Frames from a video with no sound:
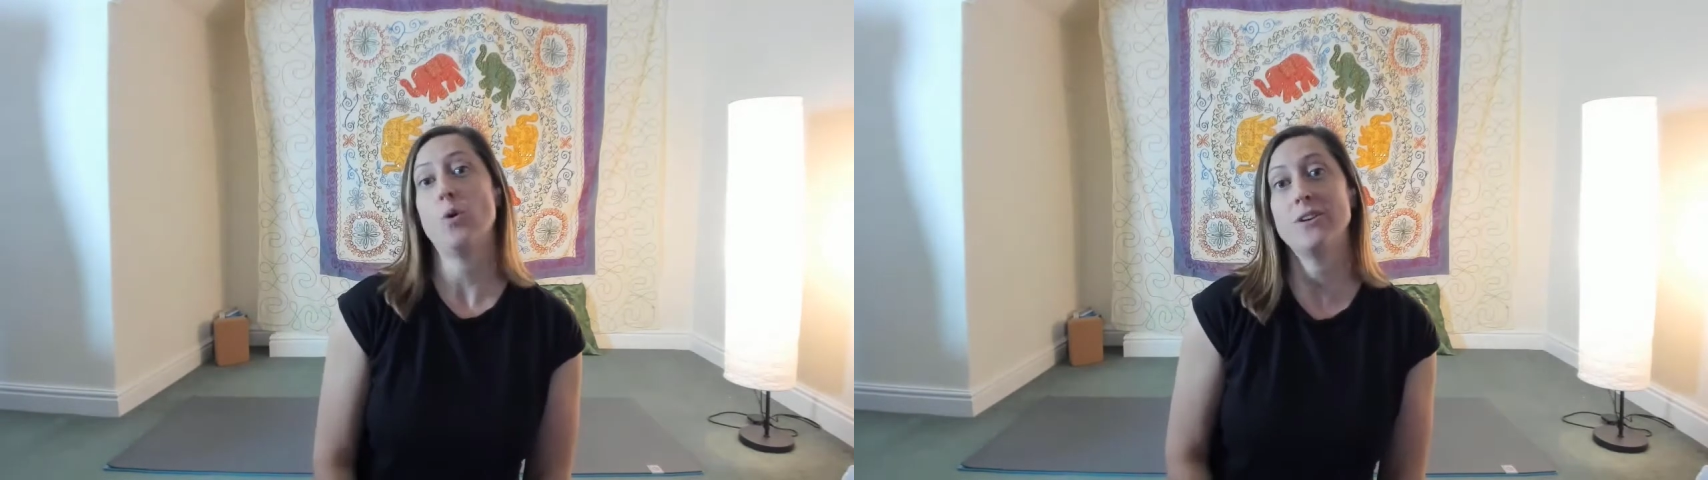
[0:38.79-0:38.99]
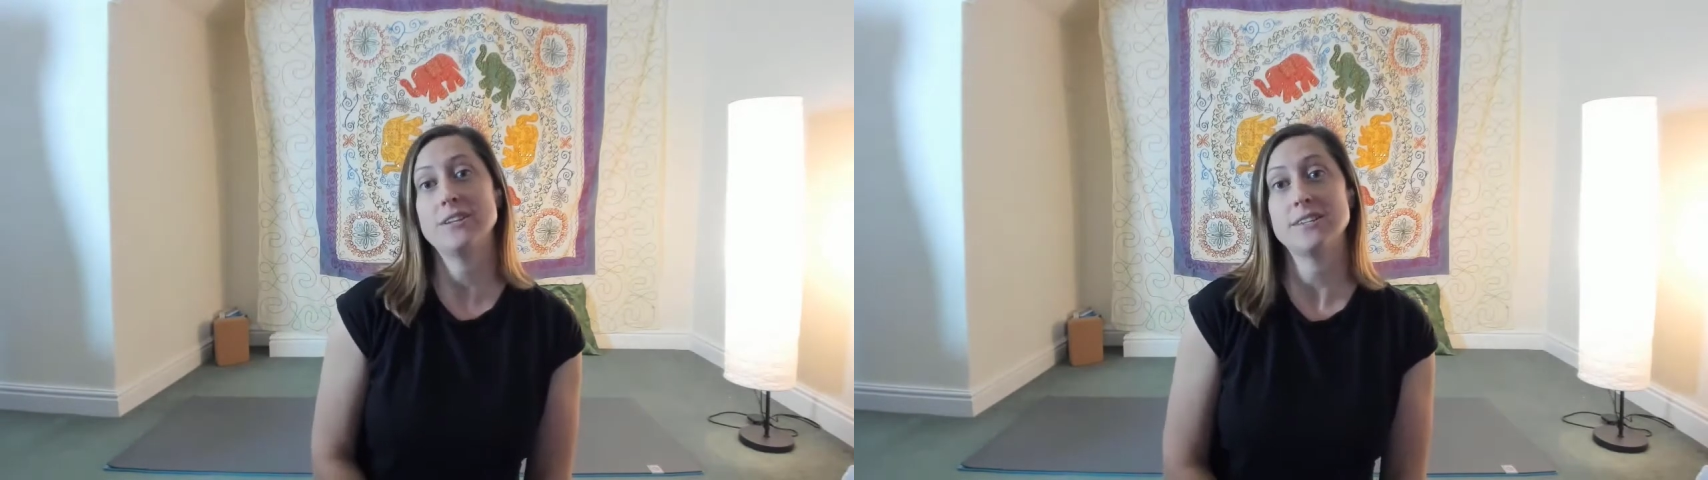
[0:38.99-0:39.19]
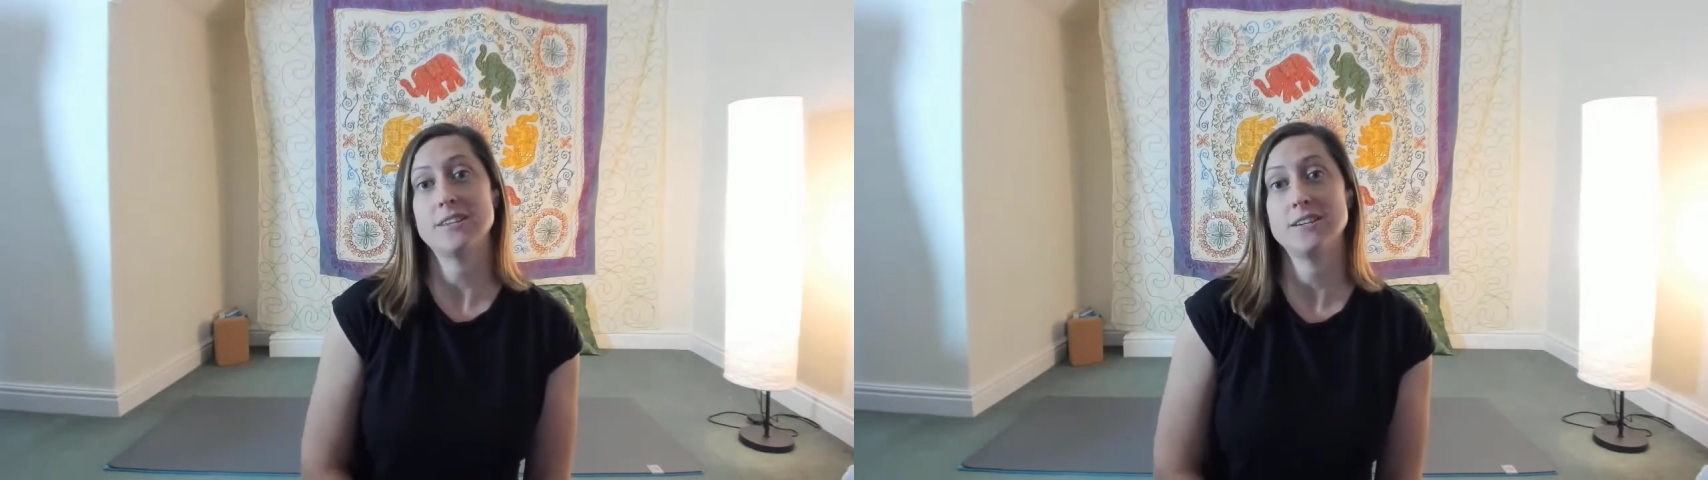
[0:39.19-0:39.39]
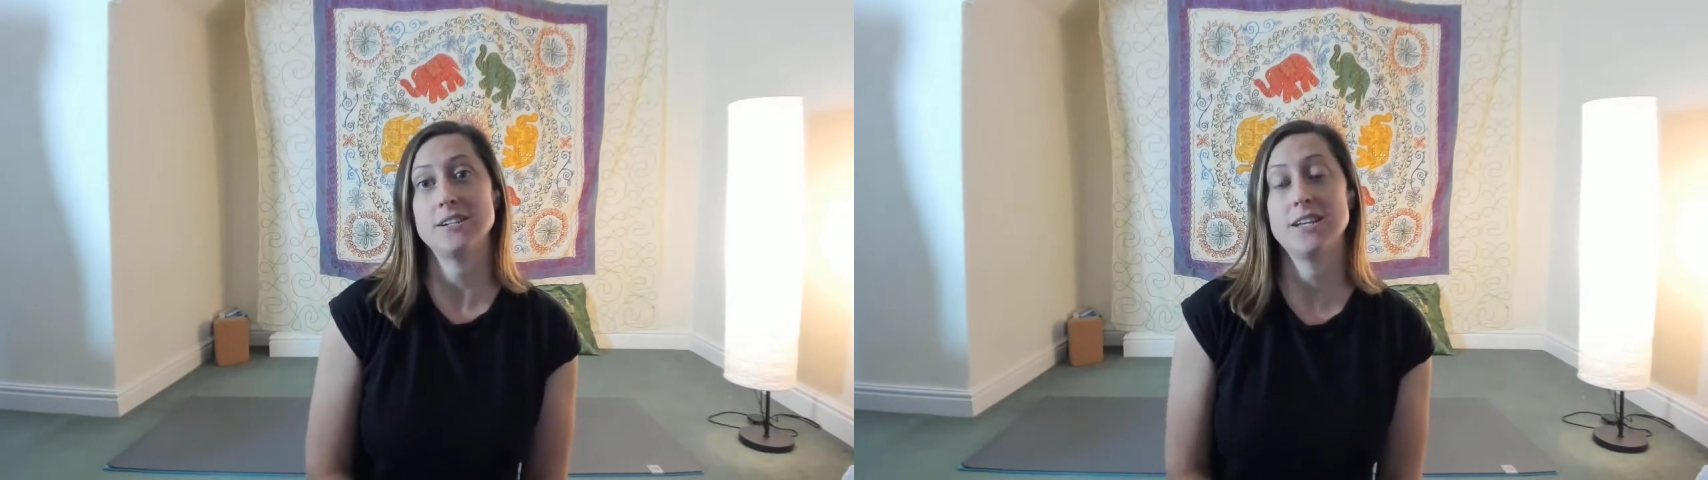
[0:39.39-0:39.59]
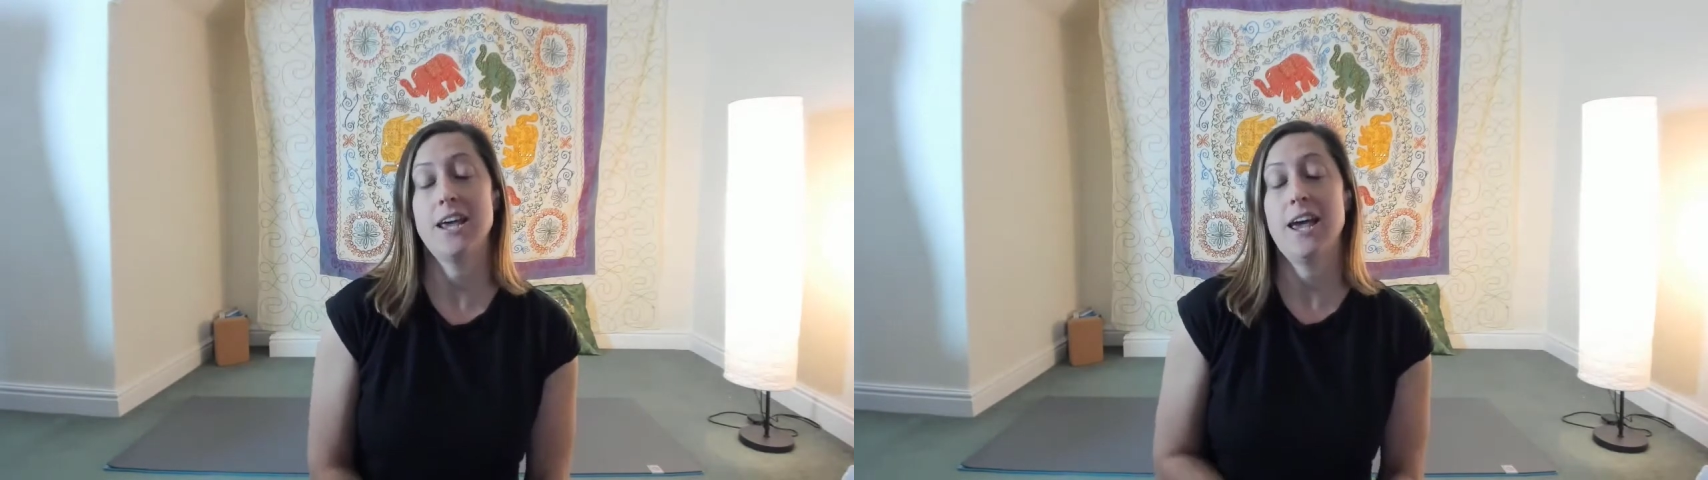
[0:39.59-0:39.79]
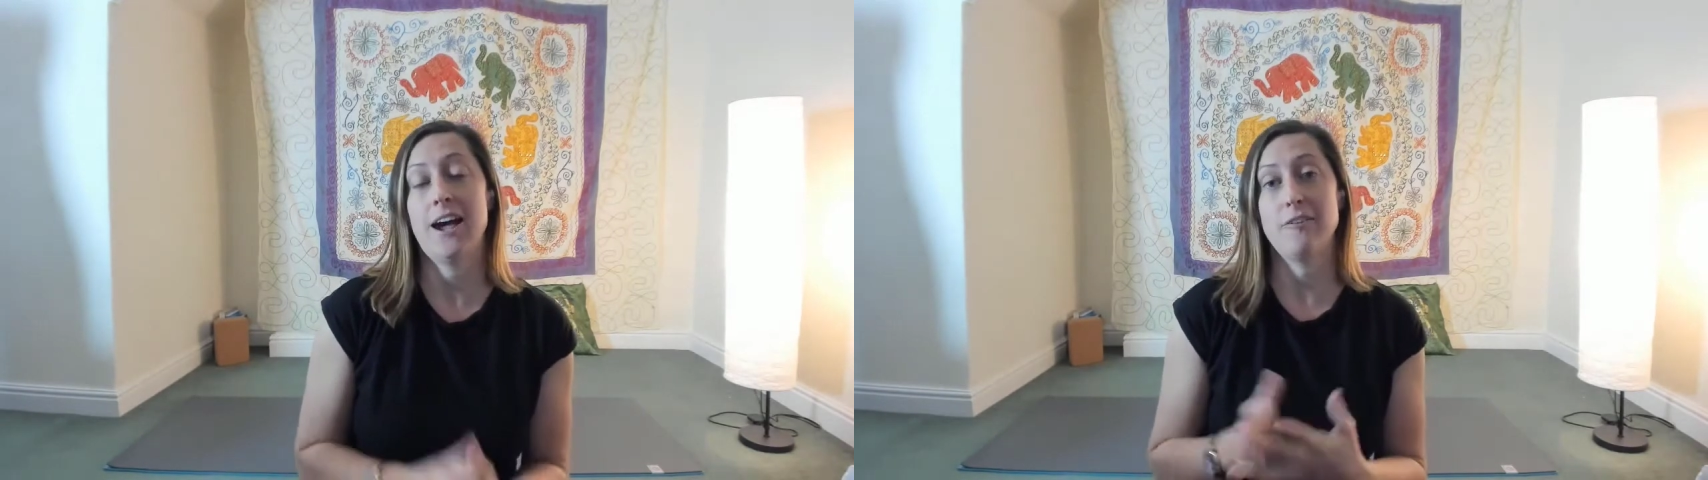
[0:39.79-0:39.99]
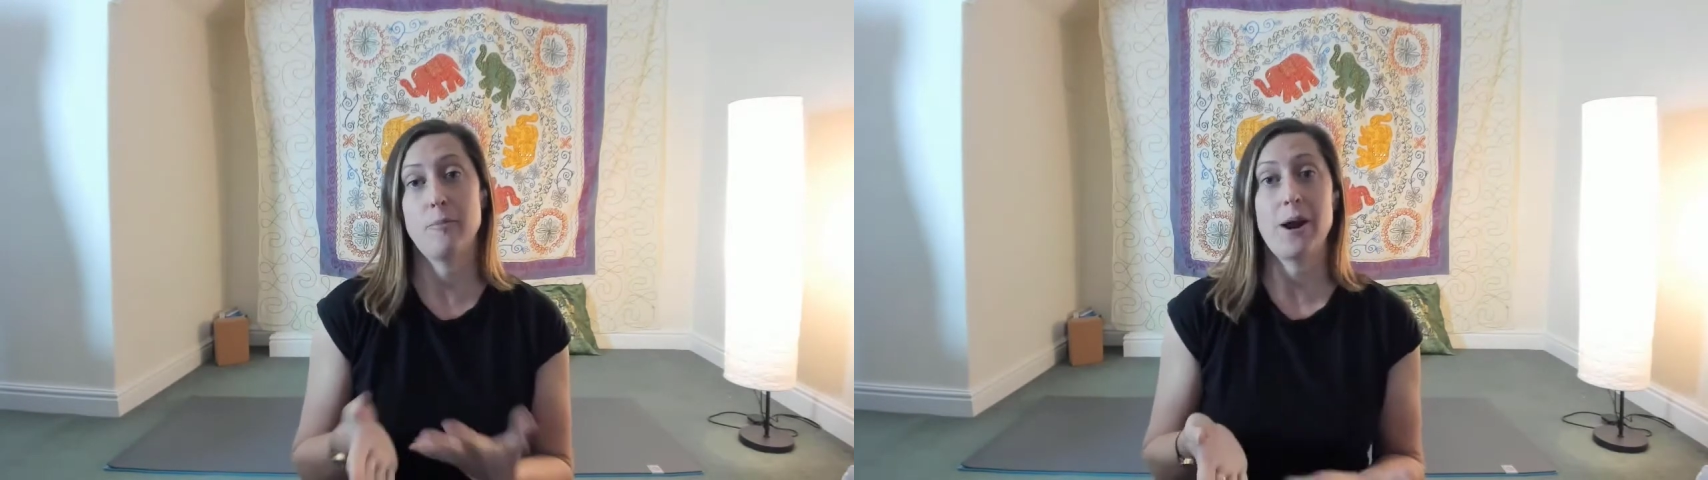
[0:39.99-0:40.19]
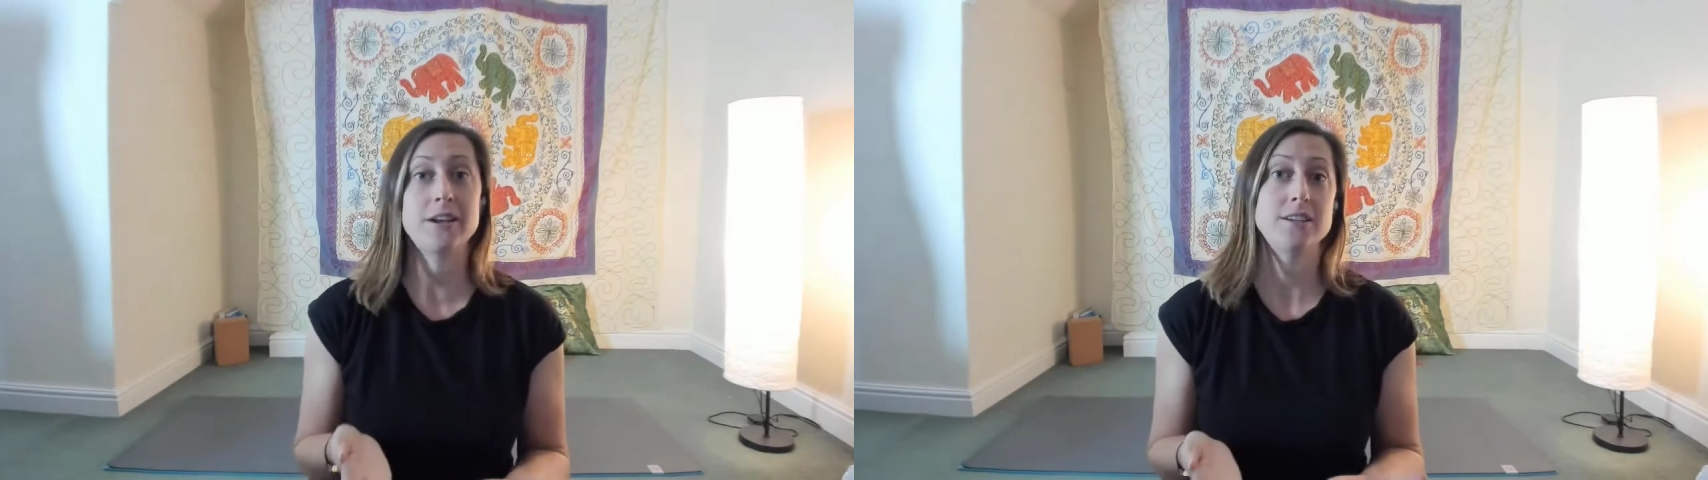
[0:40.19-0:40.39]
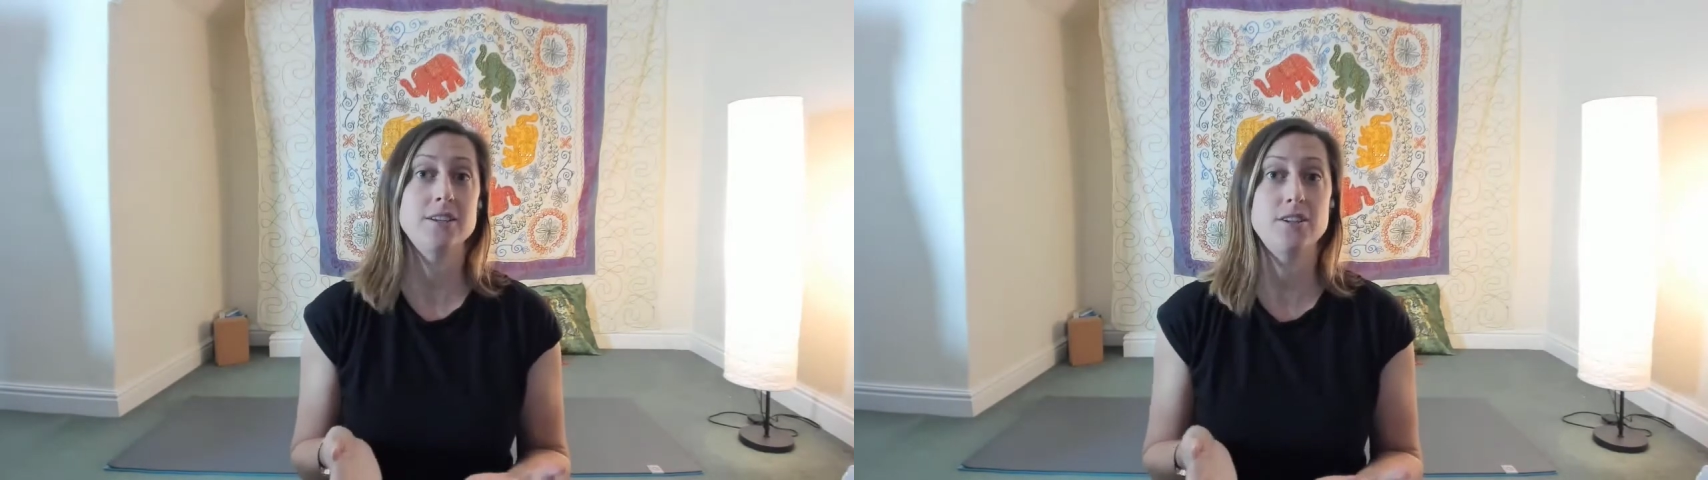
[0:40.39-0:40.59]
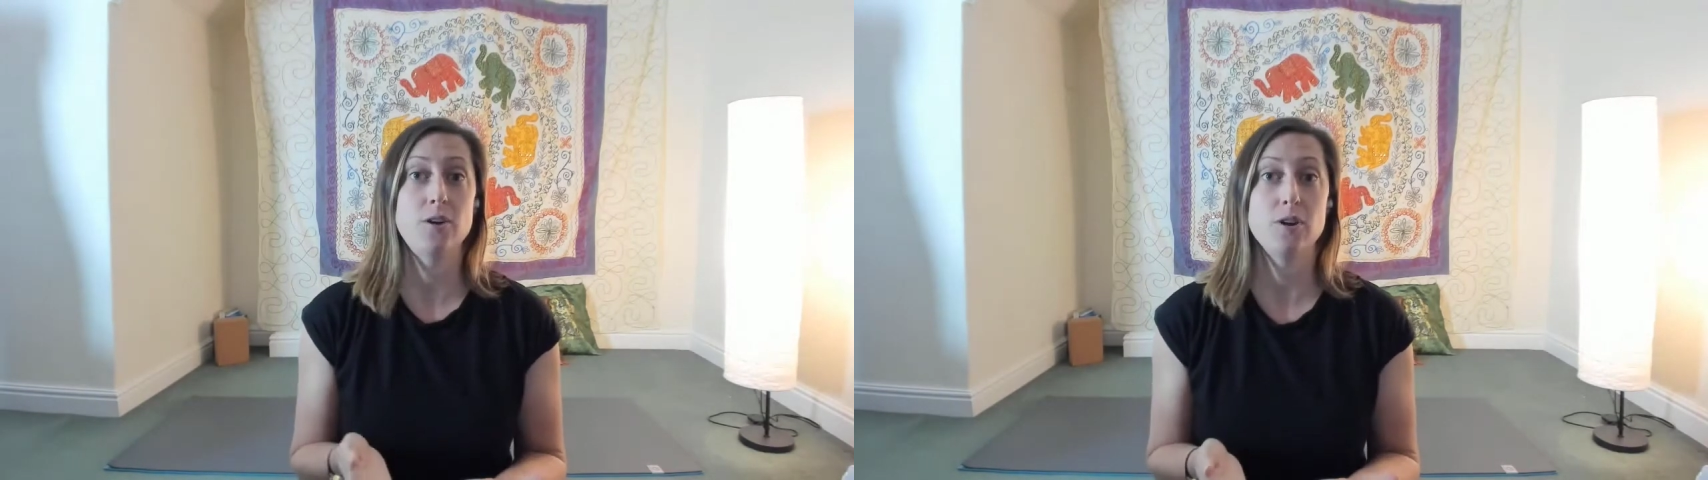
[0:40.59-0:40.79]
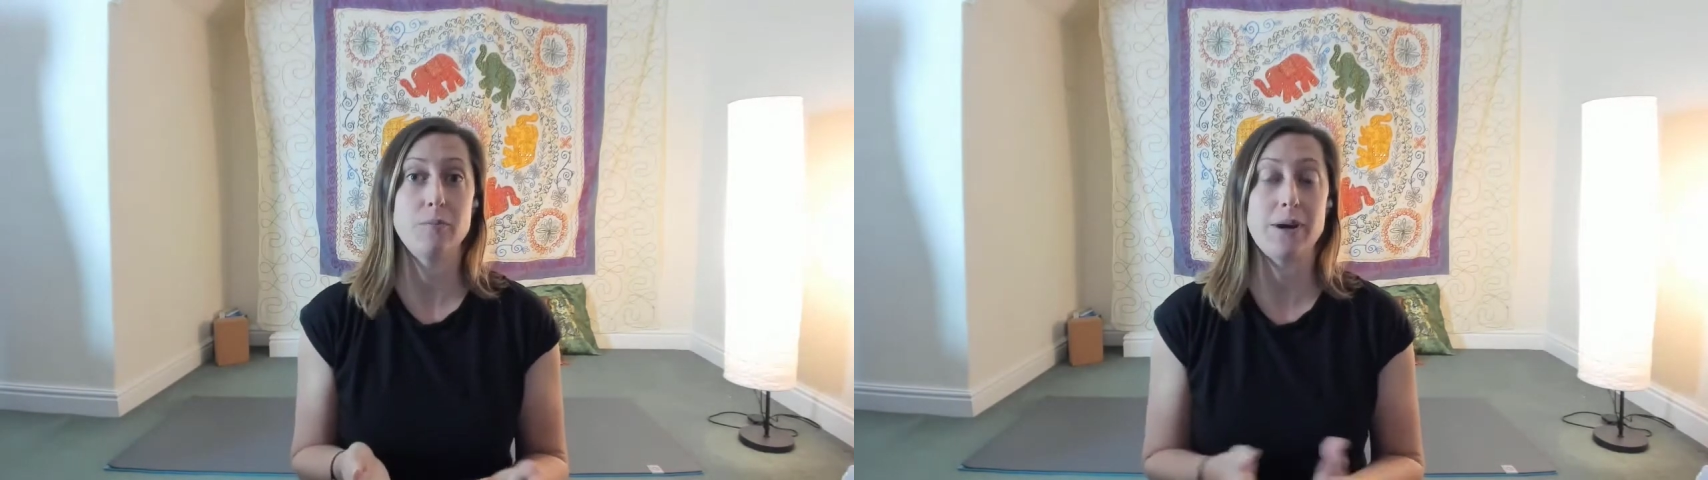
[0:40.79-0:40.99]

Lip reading: One is that I've practiced yoga